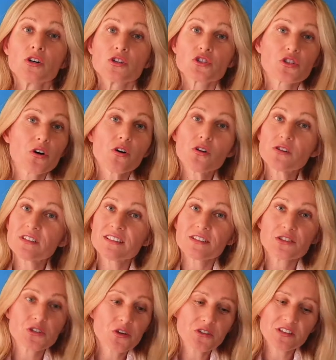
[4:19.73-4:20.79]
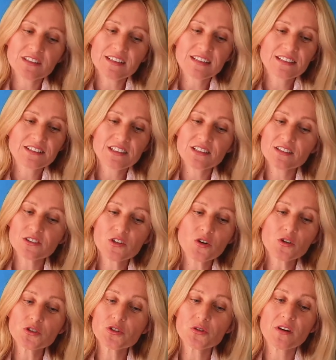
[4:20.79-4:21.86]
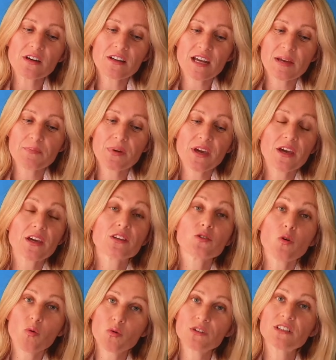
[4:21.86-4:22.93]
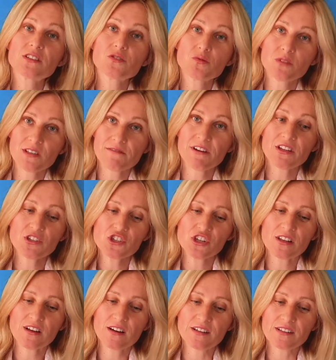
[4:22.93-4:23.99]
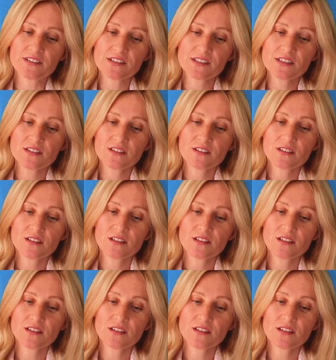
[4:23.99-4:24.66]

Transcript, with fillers: Saul certainly didn't go to Arabia in order to evangelize.